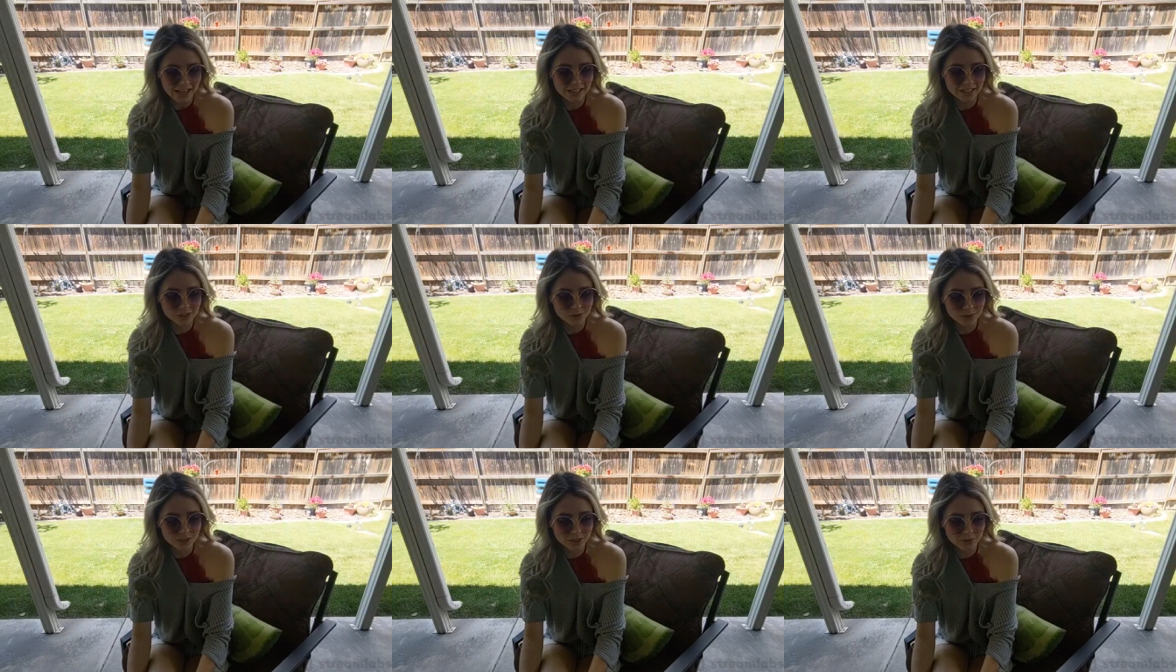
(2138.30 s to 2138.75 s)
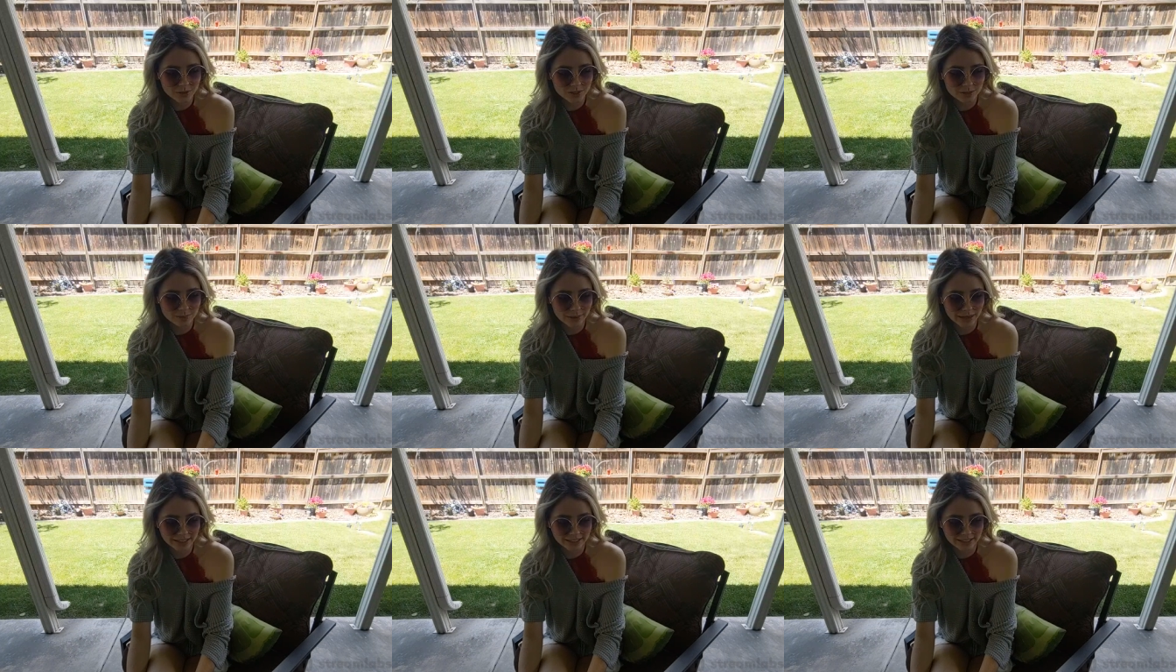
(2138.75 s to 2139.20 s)
I don't know what to
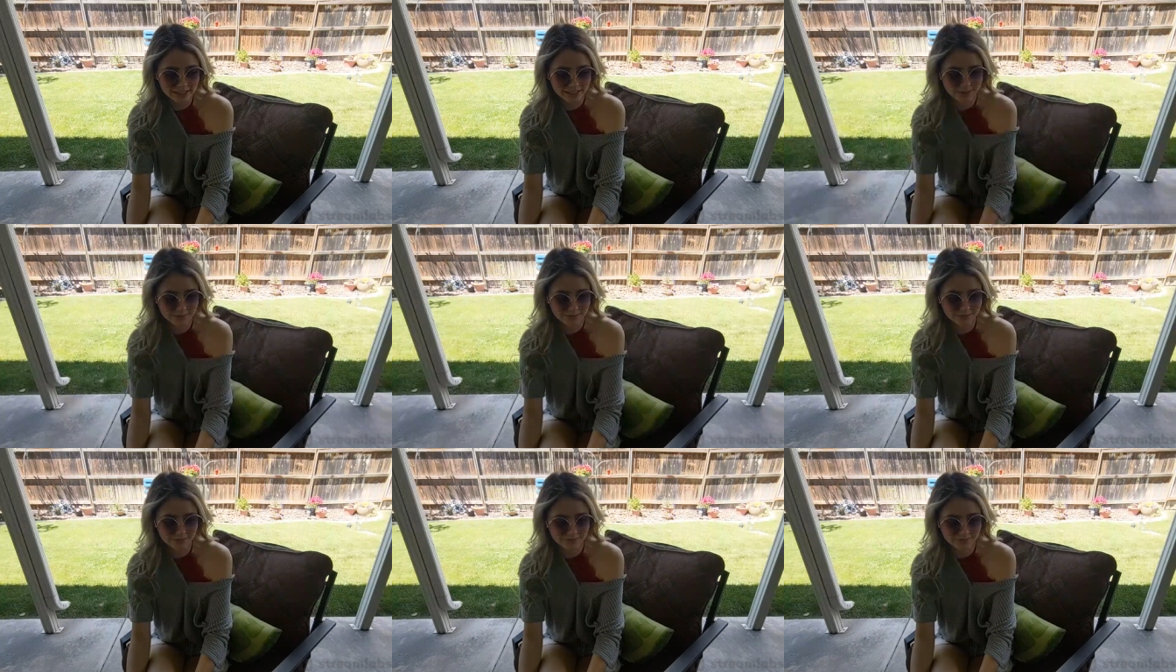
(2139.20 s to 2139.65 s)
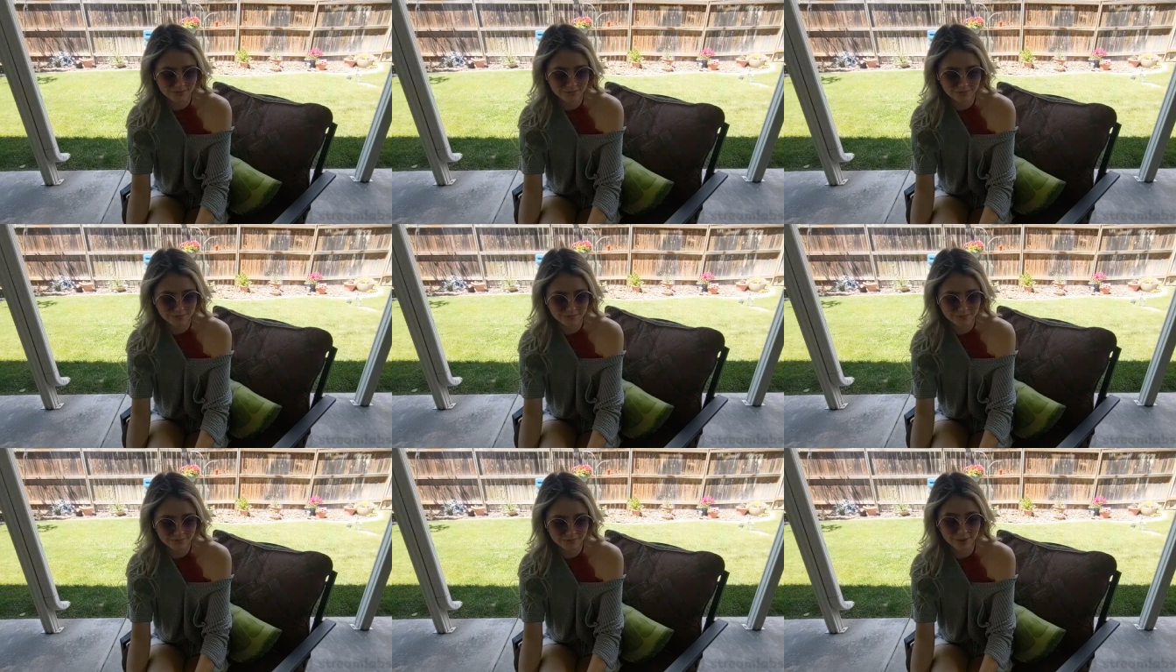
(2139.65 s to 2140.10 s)
expect.
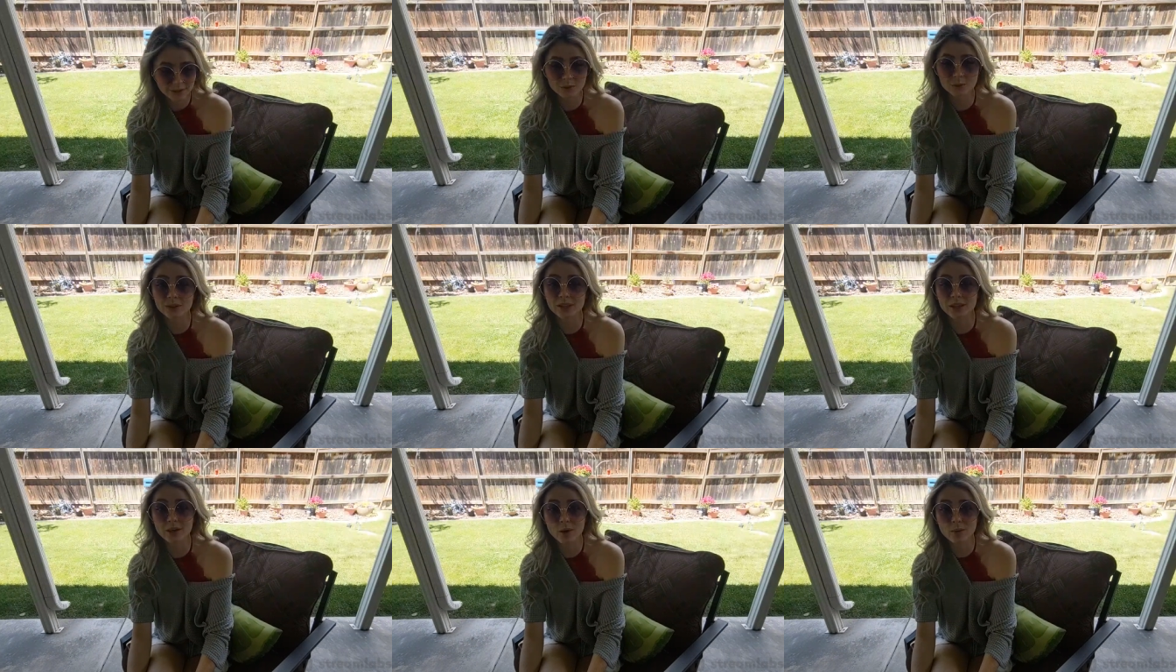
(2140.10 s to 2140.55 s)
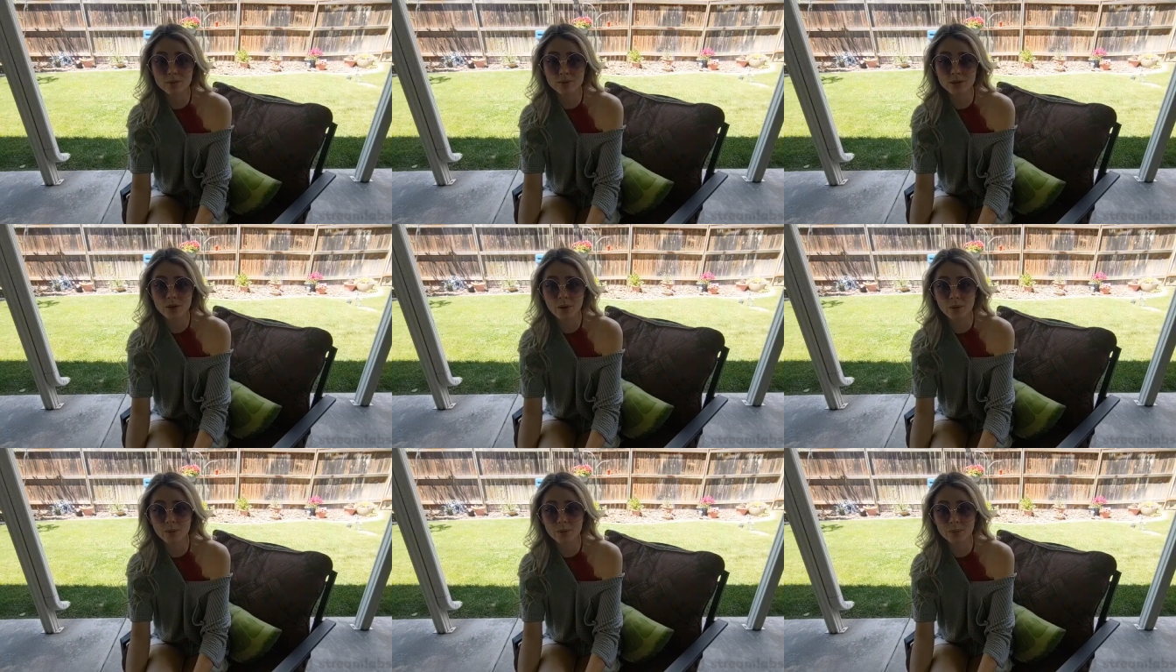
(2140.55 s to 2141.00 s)
I'd really hope
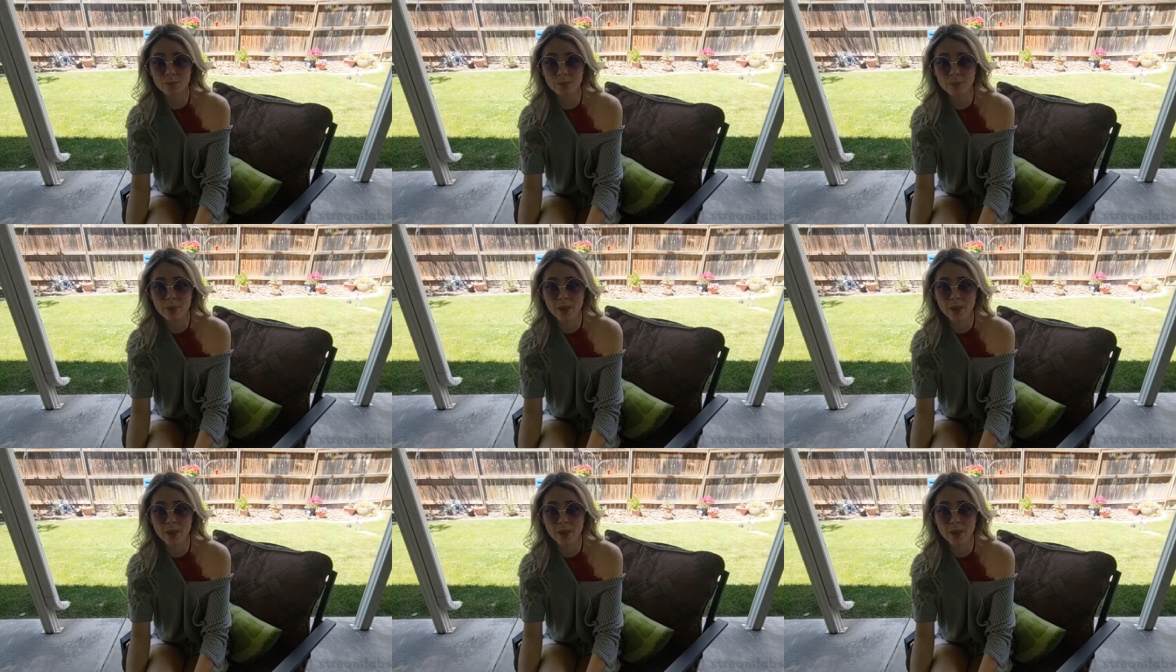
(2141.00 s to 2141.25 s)
so.